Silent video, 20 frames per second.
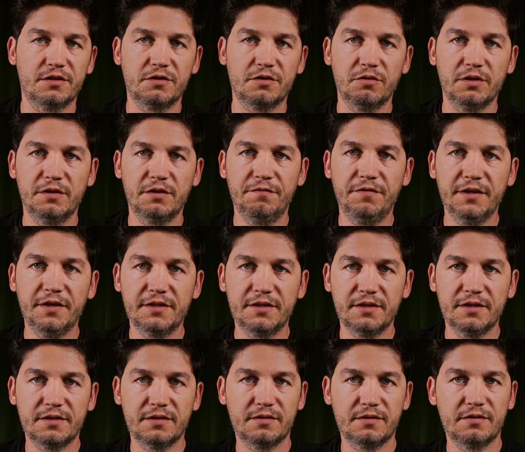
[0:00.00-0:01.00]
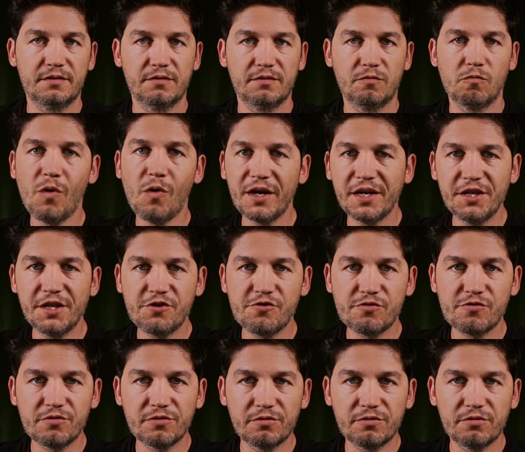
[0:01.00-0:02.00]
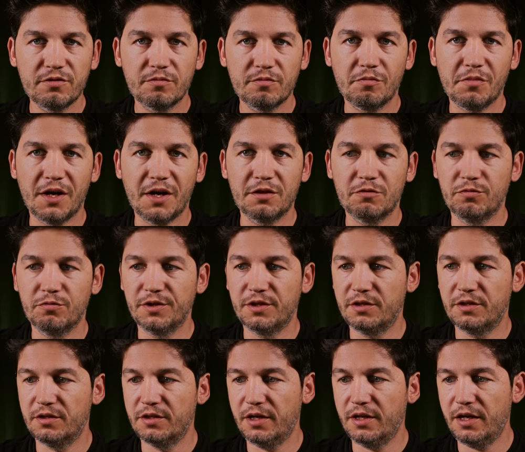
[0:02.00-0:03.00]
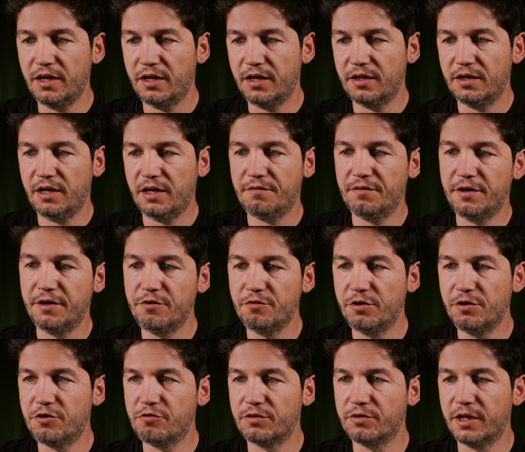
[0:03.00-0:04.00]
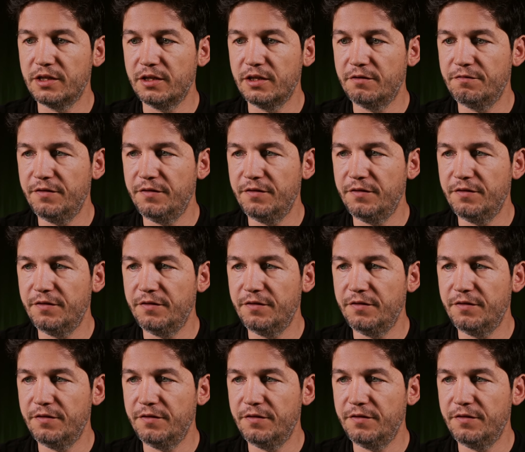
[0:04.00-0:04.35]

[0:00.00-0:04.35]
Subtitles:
So it fixes one issue, but with every new issue that it